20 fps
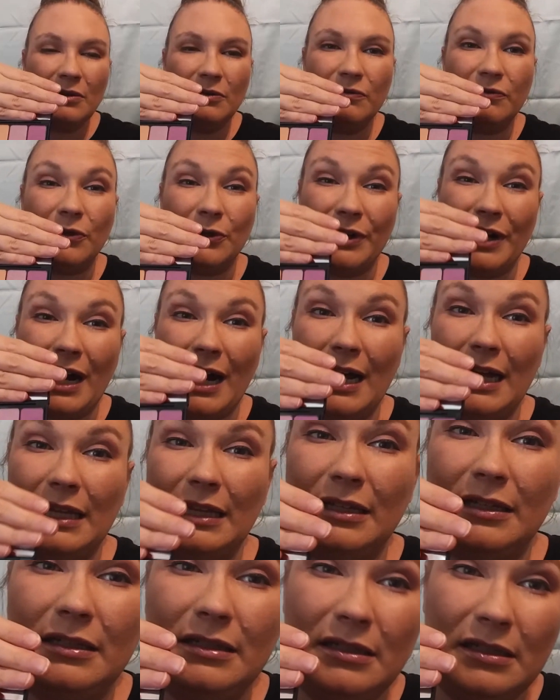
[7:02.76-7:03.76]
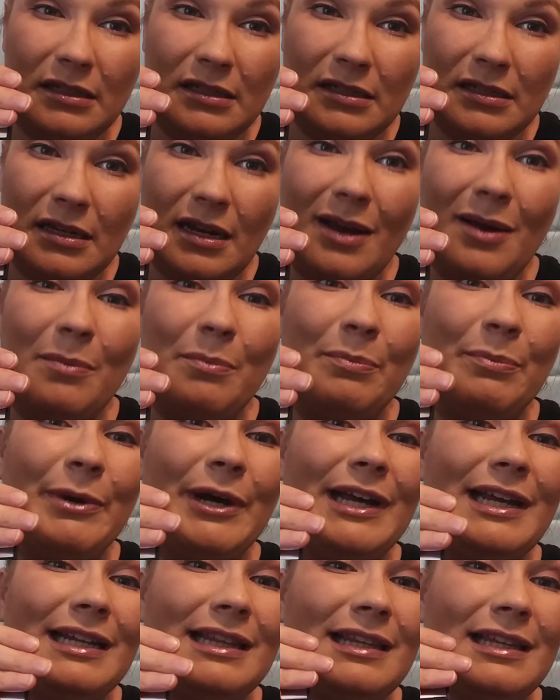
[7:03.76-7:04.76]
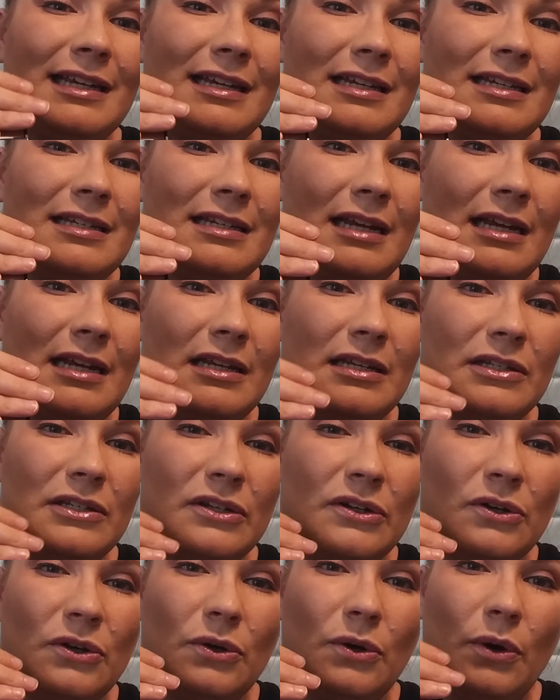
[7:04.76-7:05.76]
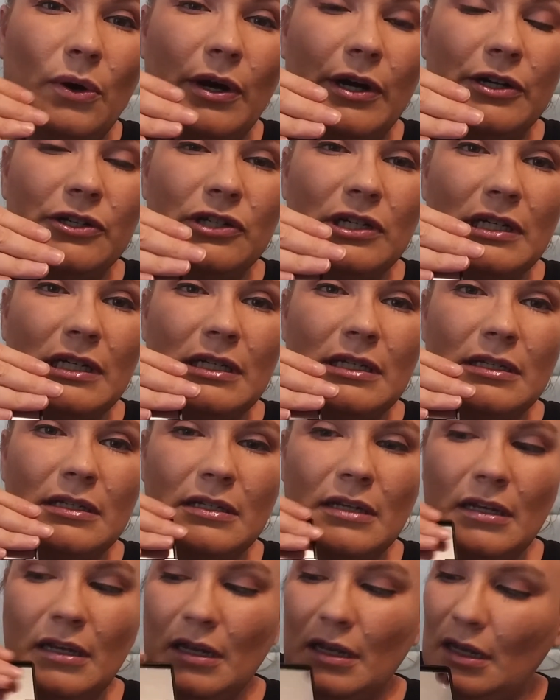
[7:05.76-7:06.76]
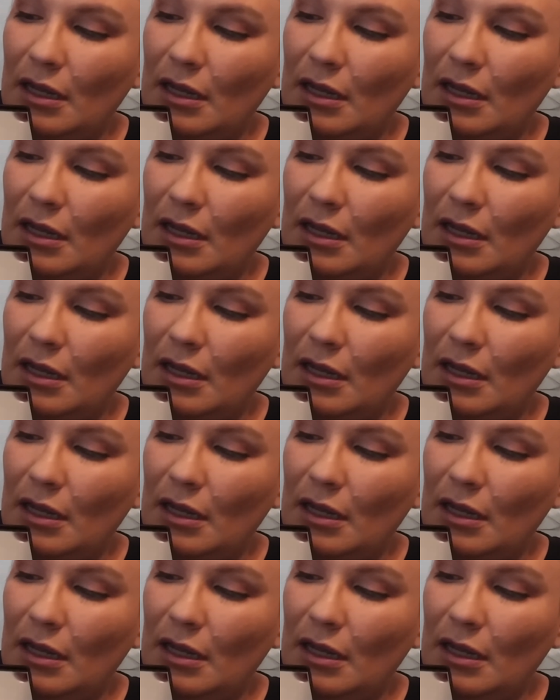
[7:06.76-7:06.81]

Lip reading: for eye looks, but this is gorgeous.